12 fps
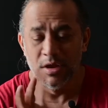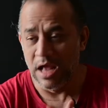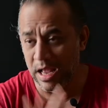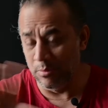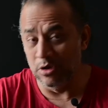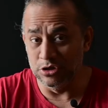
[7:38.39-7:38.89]

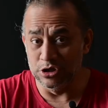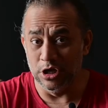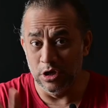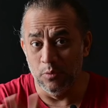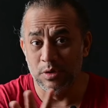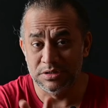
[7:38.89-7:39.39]
I'm going to
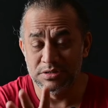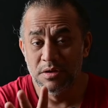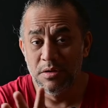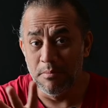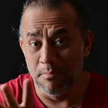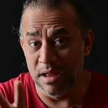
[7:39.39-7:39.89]
tell you what's
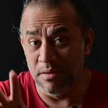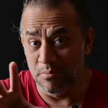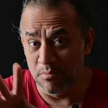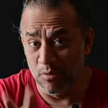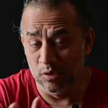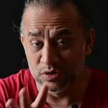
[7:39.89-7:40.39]
my
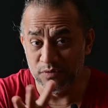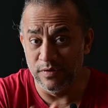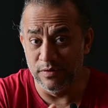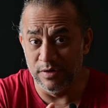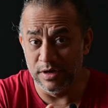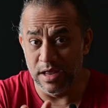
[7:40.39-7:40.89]
most
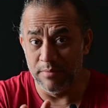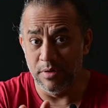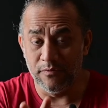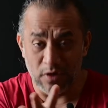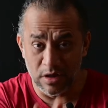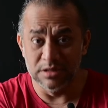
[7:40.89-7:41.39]
favorite camera
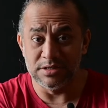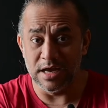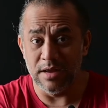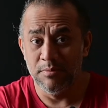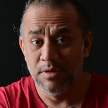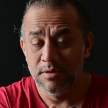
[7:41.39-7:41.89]
of all
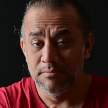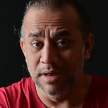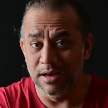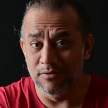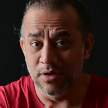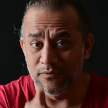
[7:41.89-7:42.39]
time,
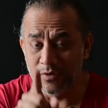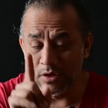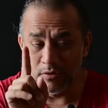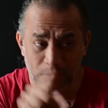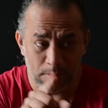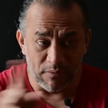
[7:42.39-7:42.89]
black and white photography.